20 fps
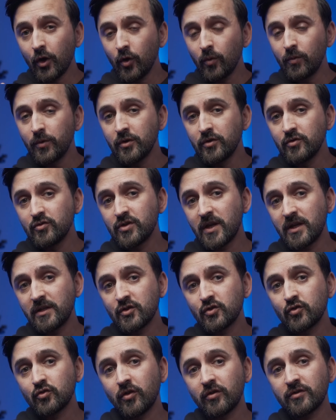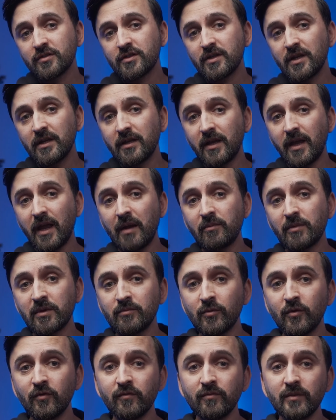hope you enjoy the shots and camera
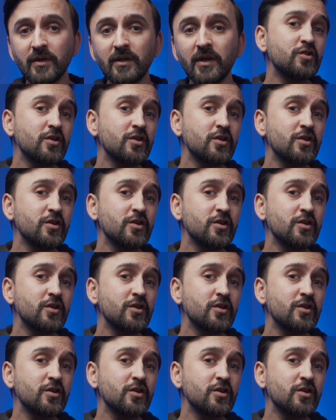movement.